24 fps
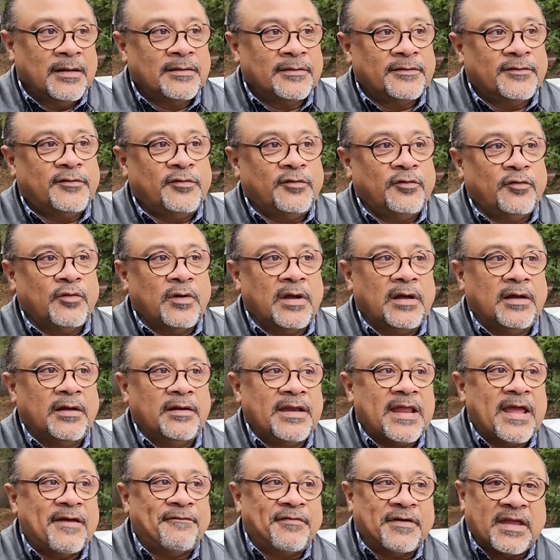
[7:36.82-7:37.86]
to
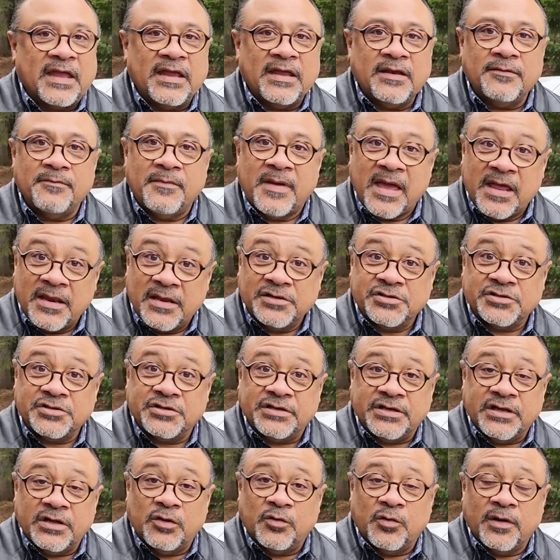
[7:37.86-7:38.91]
navigate and manage
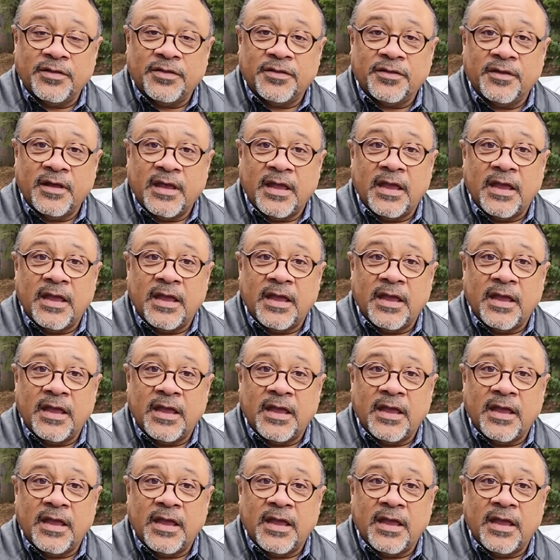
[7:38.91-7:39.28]
and deal with.